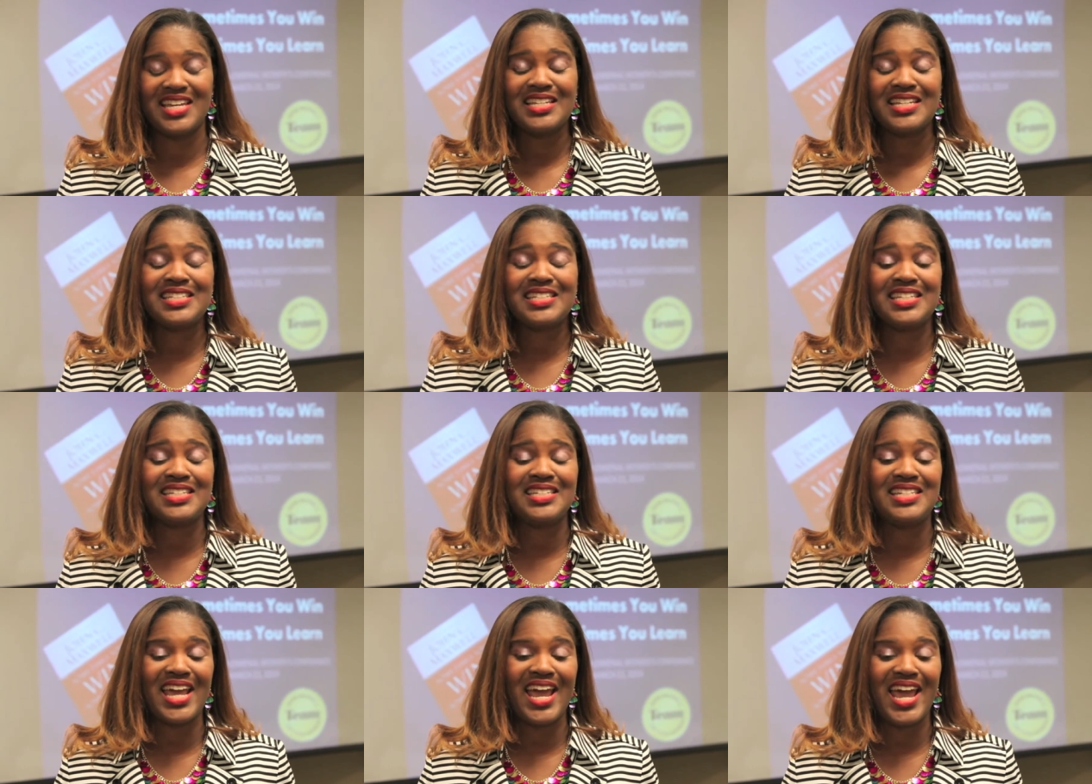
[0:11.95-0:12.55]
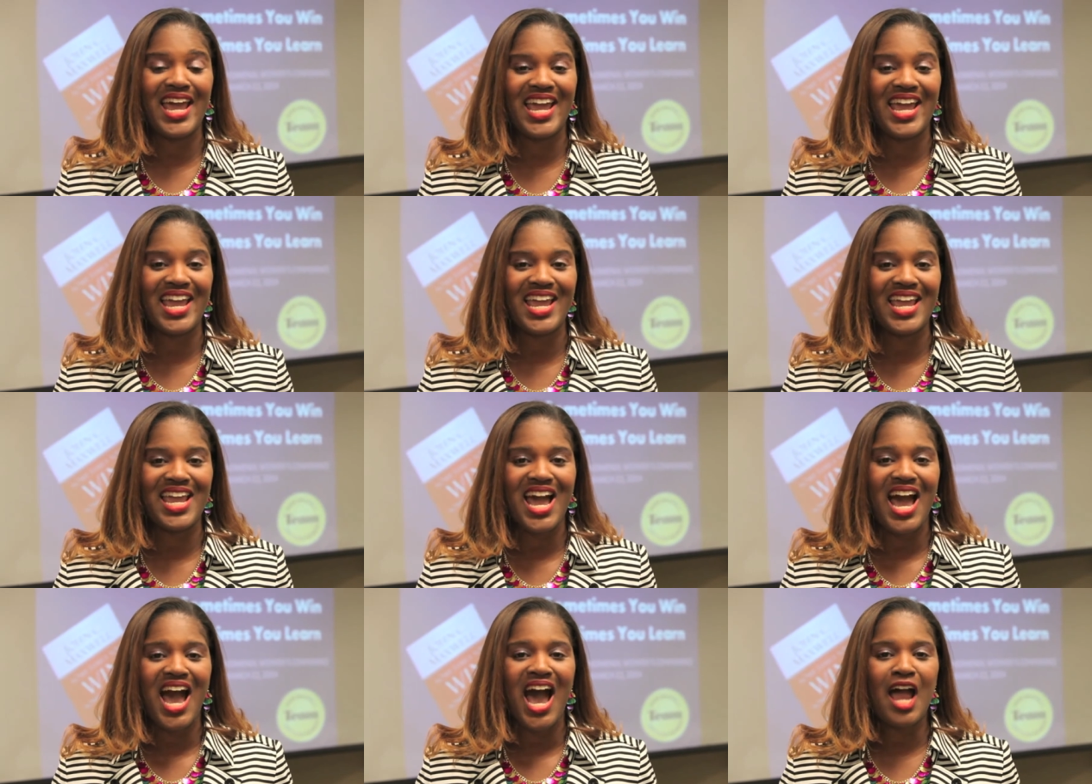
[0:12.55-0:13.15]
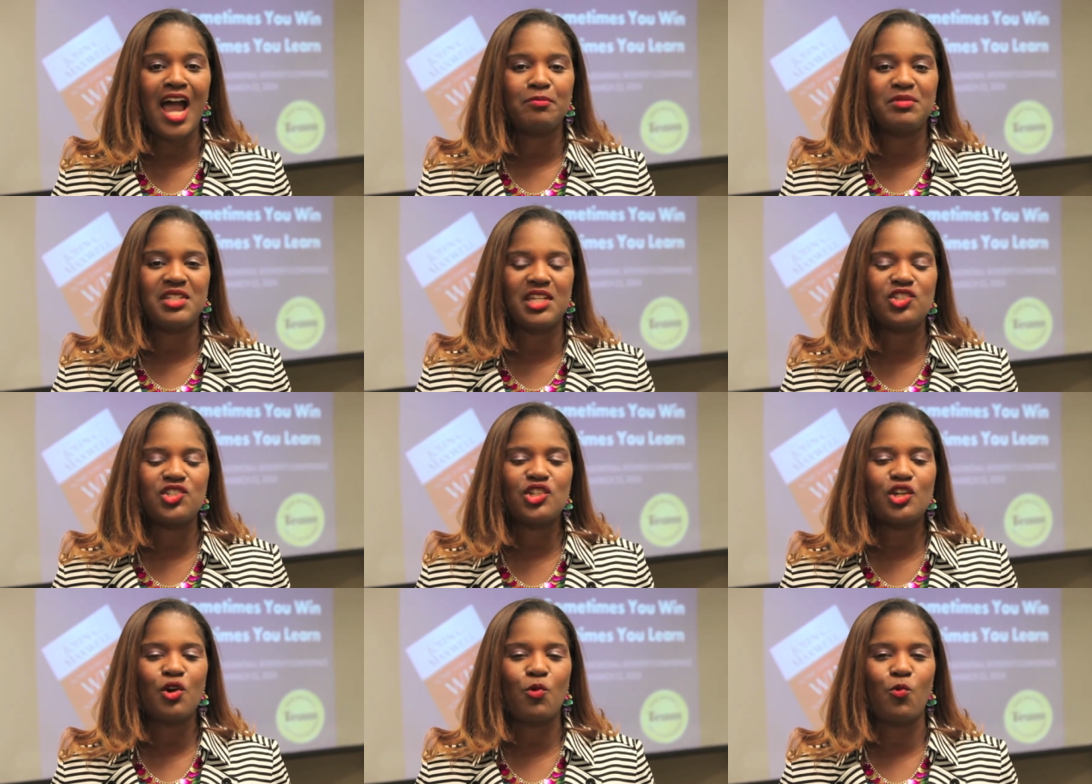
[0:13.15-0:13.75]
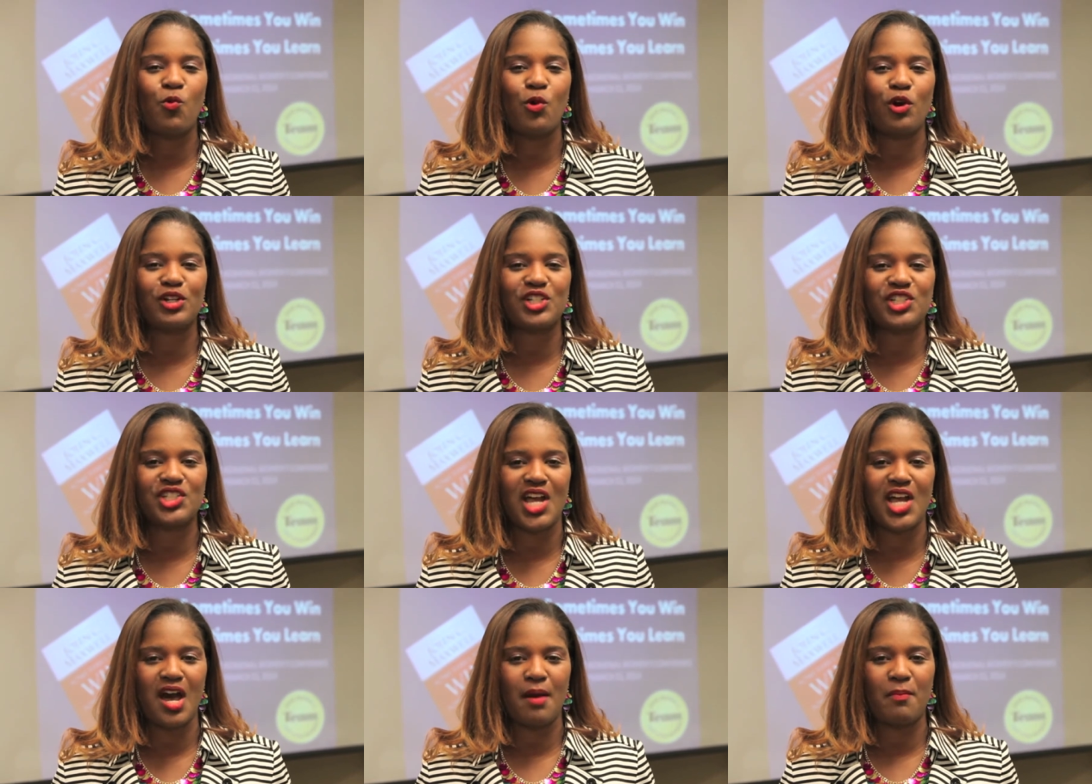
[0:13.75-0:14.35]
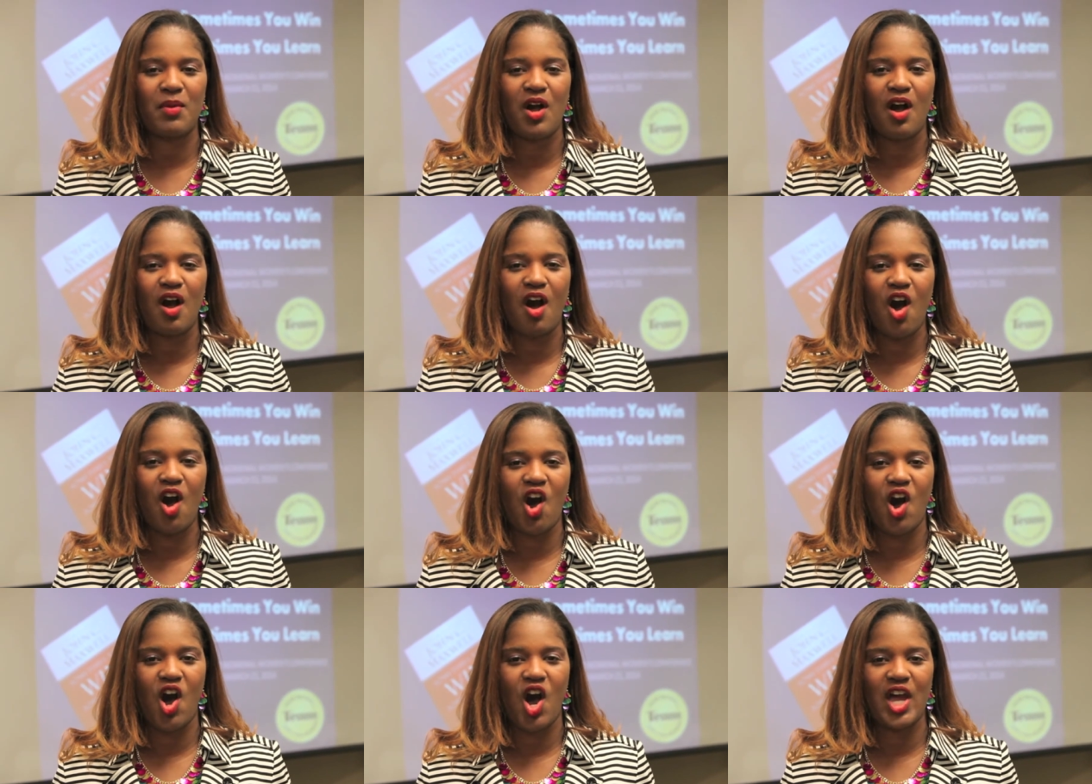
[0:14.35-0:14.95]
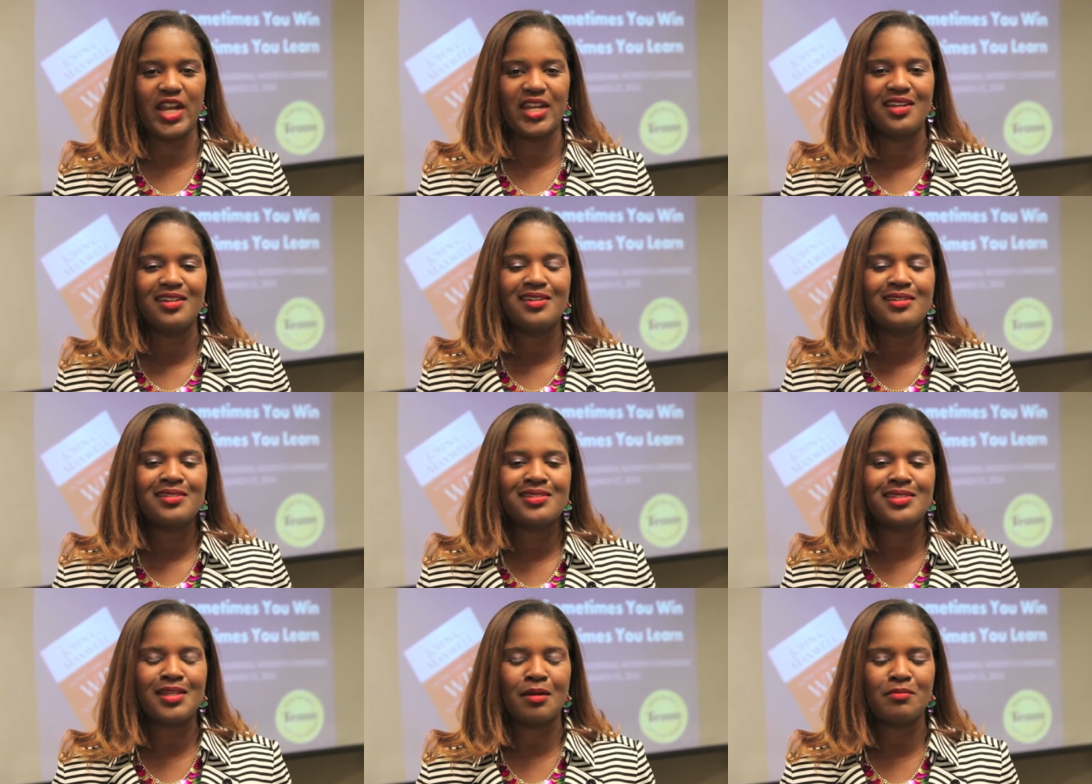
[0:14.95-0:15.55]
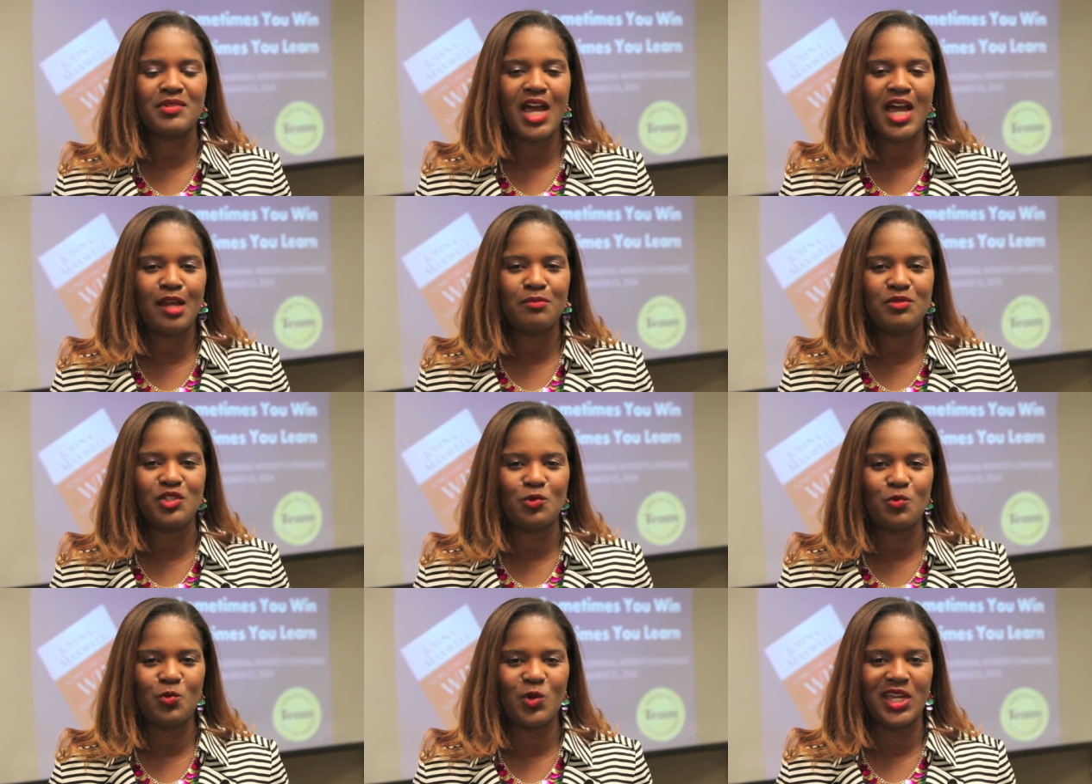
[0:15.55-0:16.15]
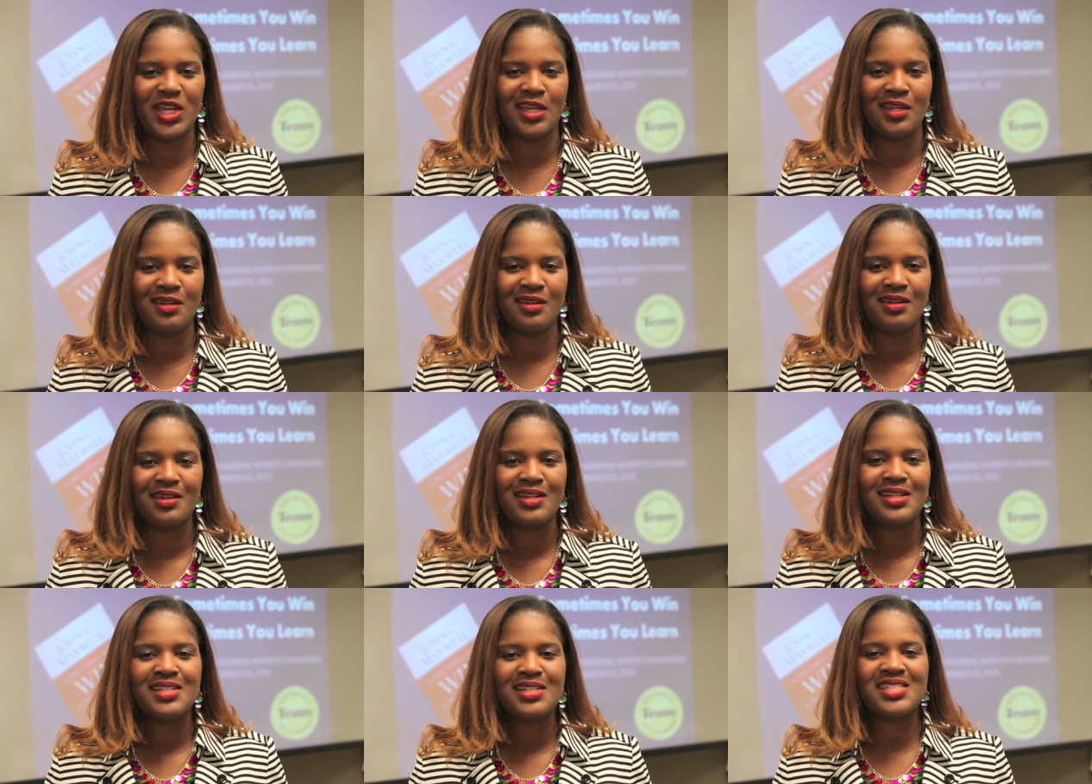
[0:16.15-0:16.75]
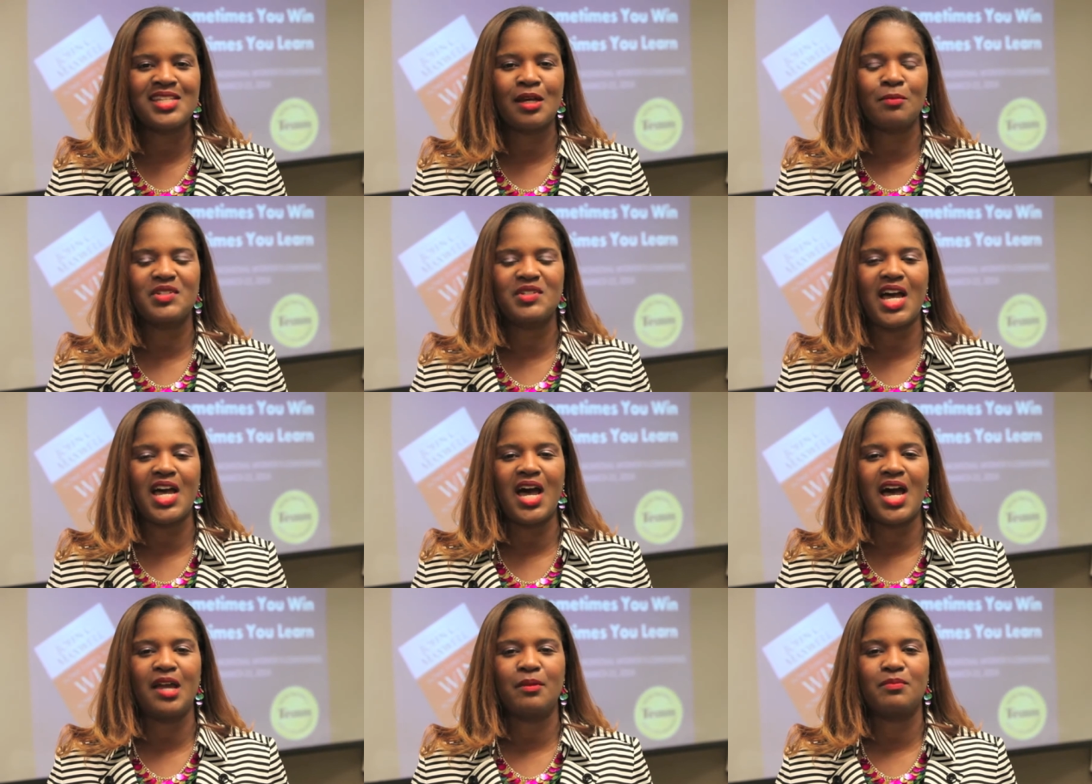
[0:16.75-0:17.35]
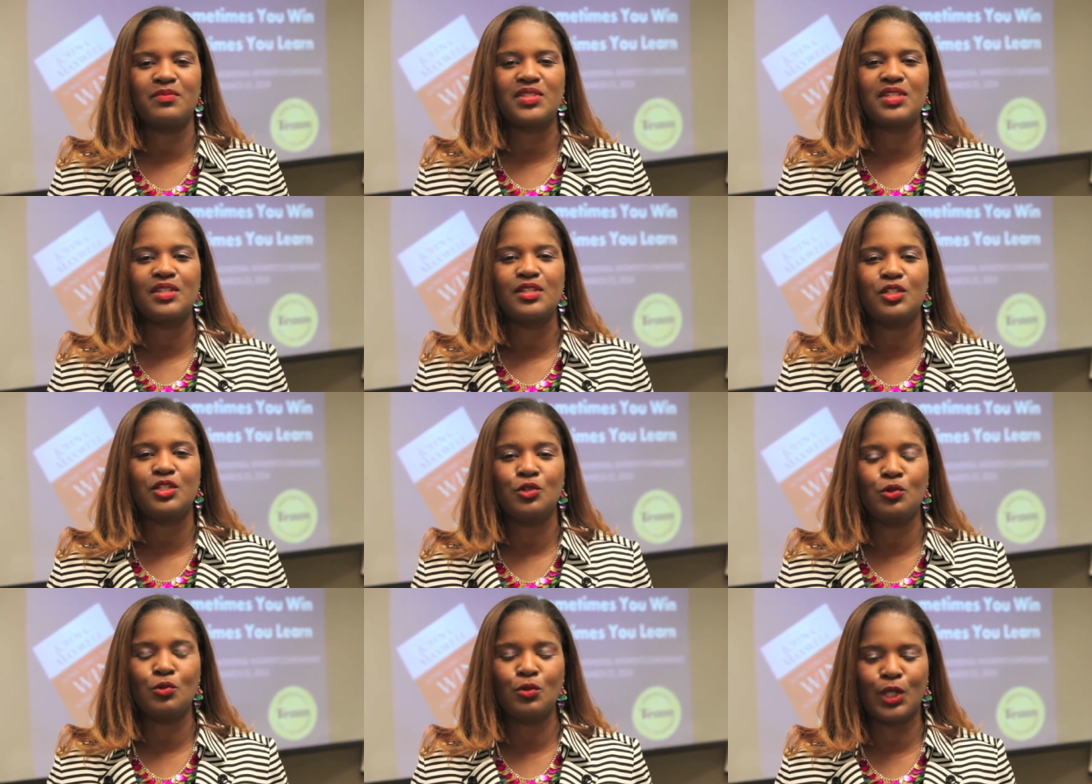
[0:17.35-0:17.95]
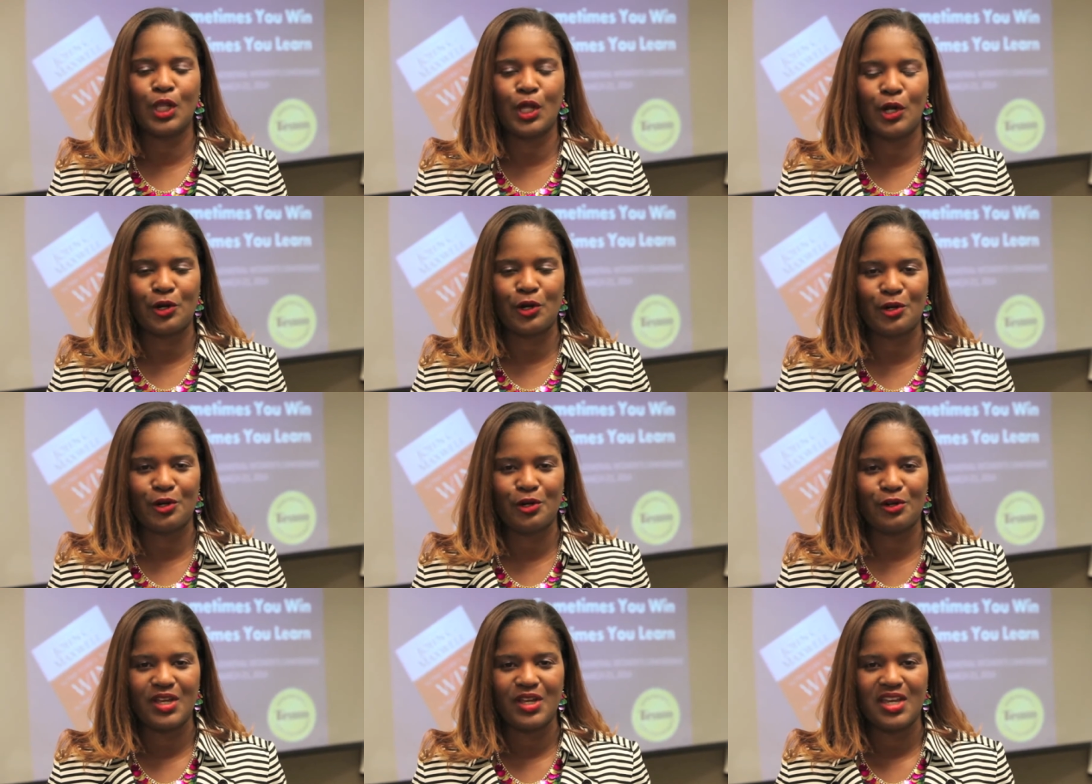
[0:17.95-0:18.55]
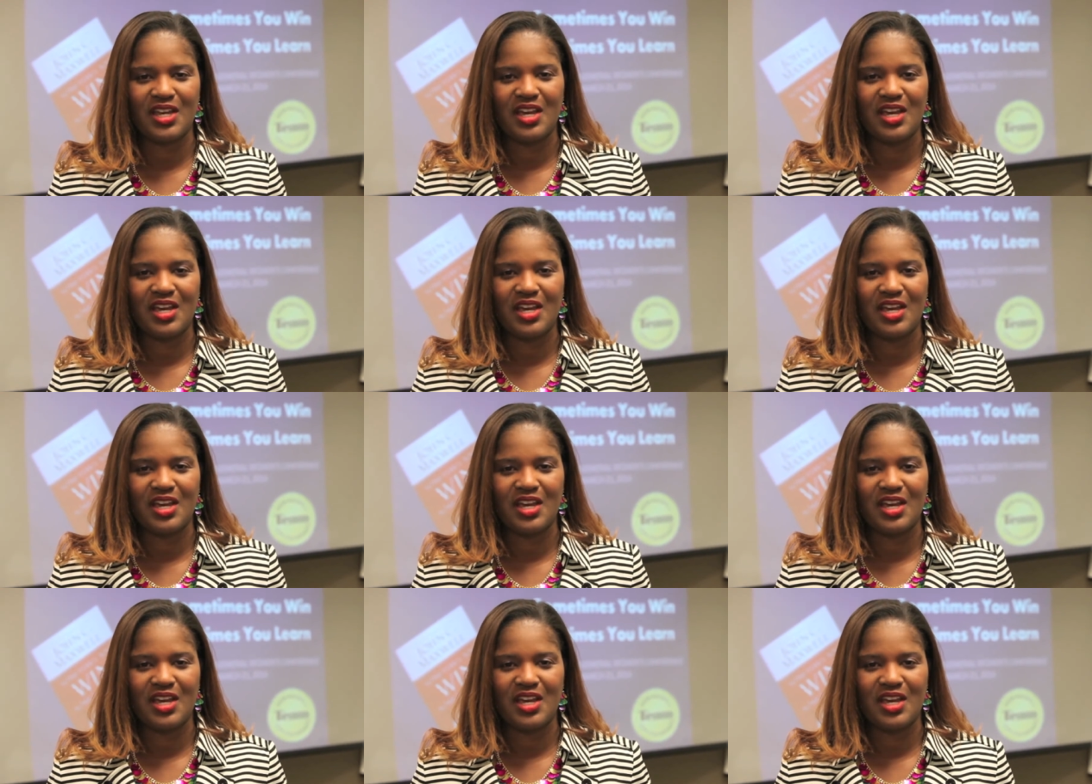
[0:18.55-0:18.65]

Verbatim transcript: Today, I'm teaching a workshop on Sometimes You Win, Sometimes You Learn,